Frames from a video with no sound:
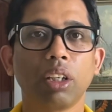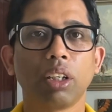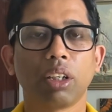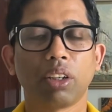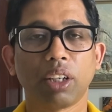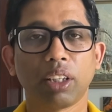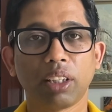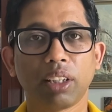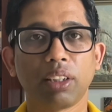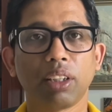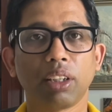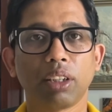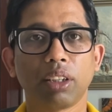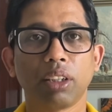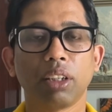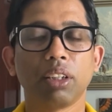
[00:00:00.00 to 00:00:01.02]
rather
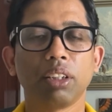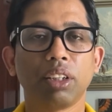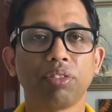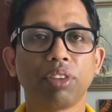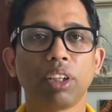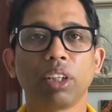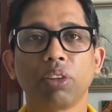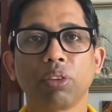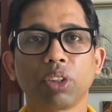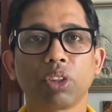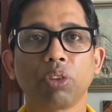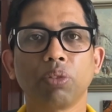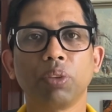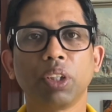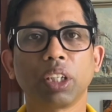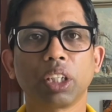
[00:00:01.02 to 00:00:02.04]
than defining what
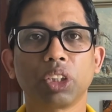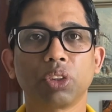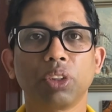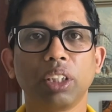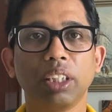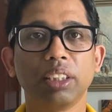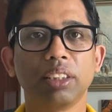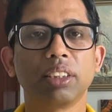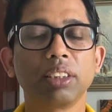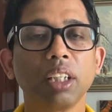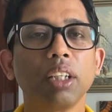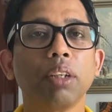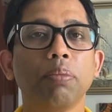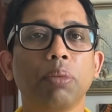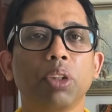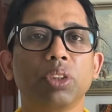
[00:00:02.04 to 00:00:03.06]
communication is,
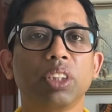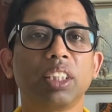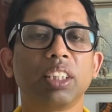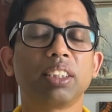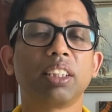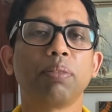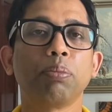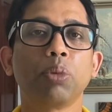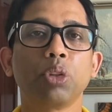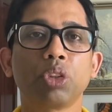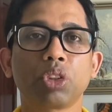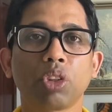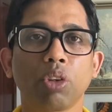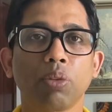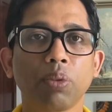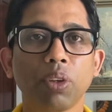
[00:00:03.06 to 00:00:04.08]
because it is the
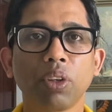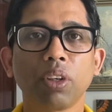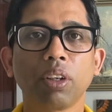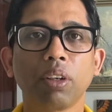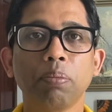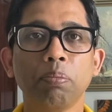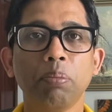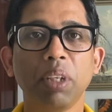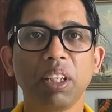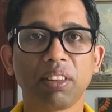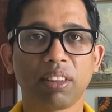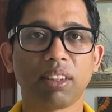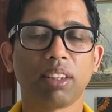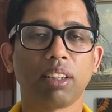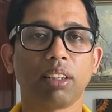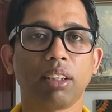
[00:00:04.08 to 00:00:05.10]
most common
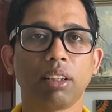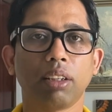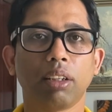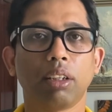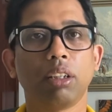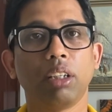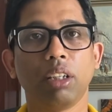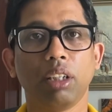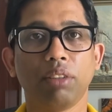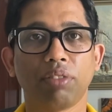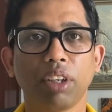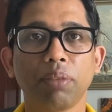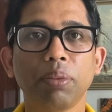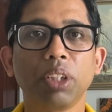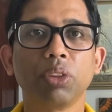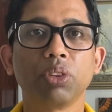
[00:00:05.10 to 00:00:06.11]
myth, if I
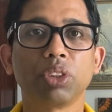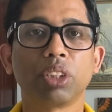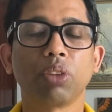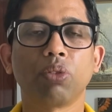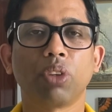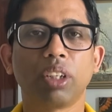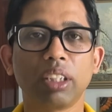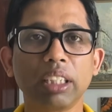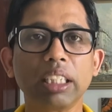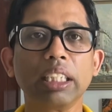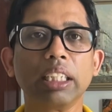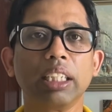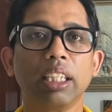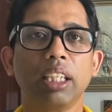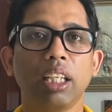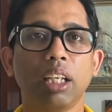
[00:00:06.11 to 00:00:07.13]
may use the word,
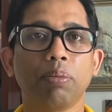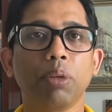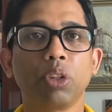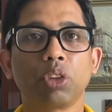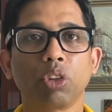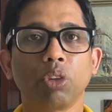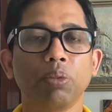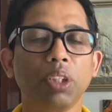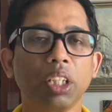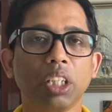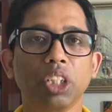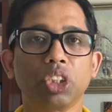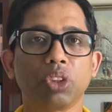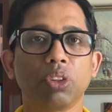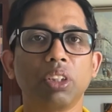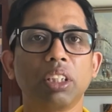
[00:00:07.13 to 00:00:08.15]
about
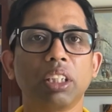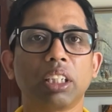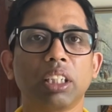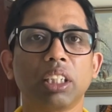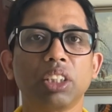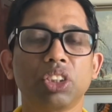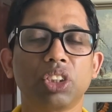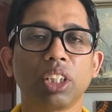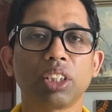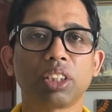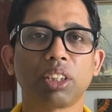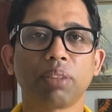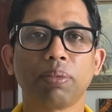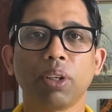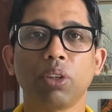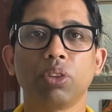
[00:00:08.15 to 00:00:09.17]
communication, that it is just
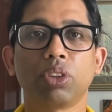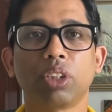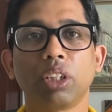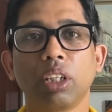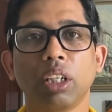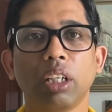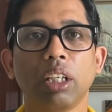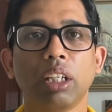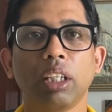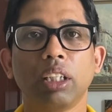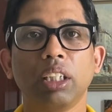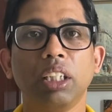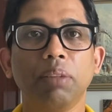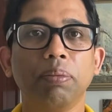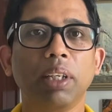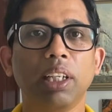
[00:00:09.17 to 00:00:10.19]
about
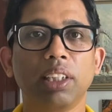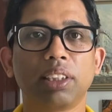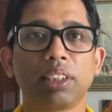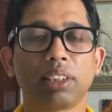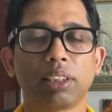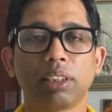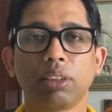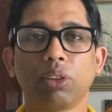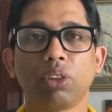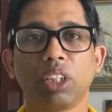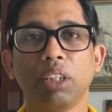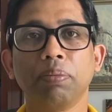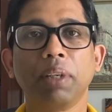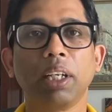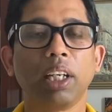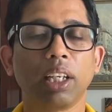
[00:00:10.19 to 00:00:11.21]
emails or
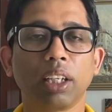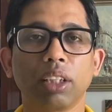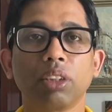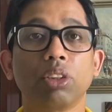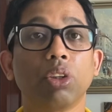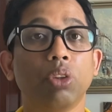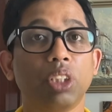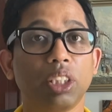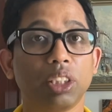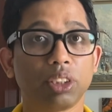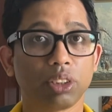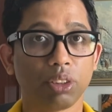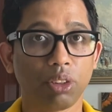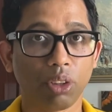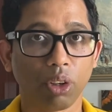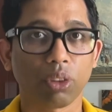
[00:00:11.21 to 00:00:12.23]
emailing. No, it is
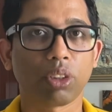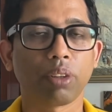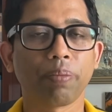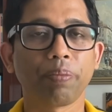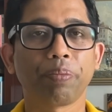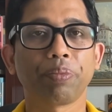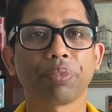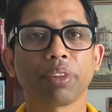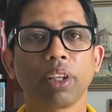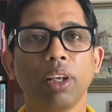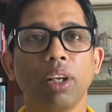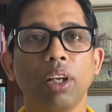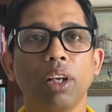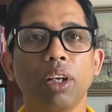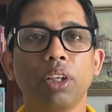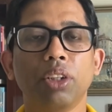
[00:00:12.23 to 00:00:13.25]
not.
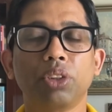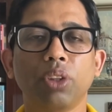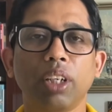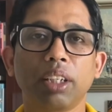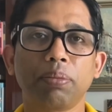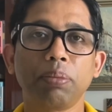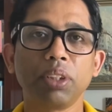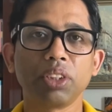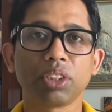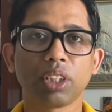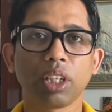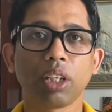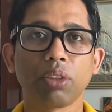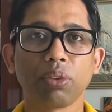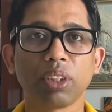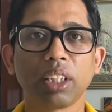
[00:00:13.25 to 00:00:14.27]
So let me
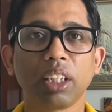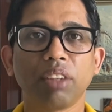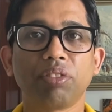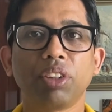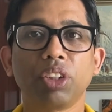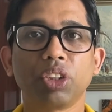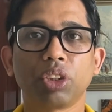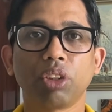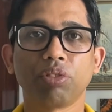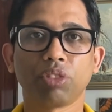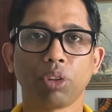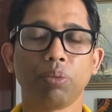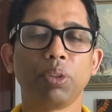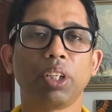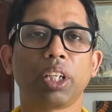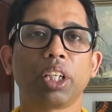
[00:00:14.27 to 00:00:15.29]
start with the definition of
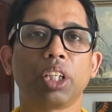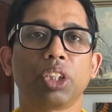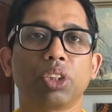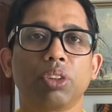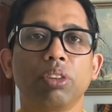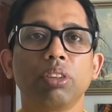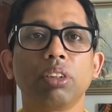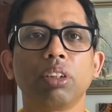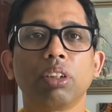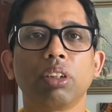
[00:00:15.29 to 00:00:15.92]
communication.